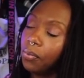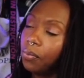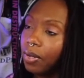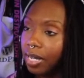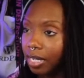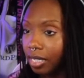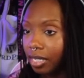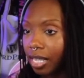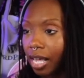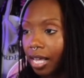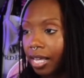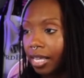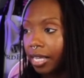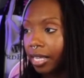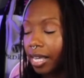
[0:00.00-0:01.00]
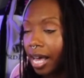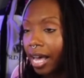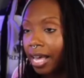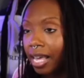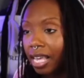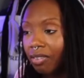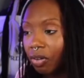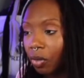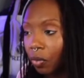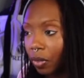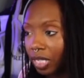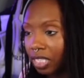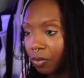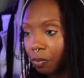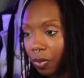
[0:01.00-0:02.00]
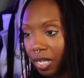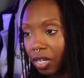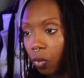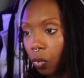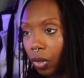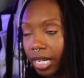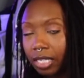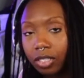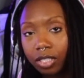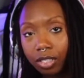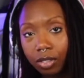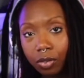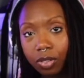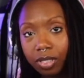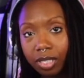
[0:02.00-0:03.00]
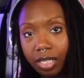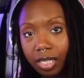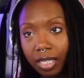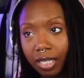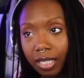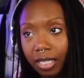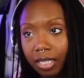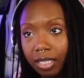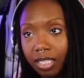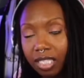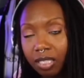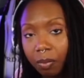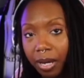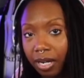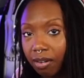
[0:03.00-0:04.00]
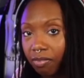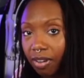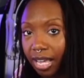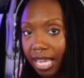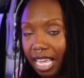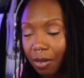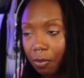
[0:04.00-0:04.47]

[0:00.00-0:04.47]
Well, I've always been wanting to use the Spotify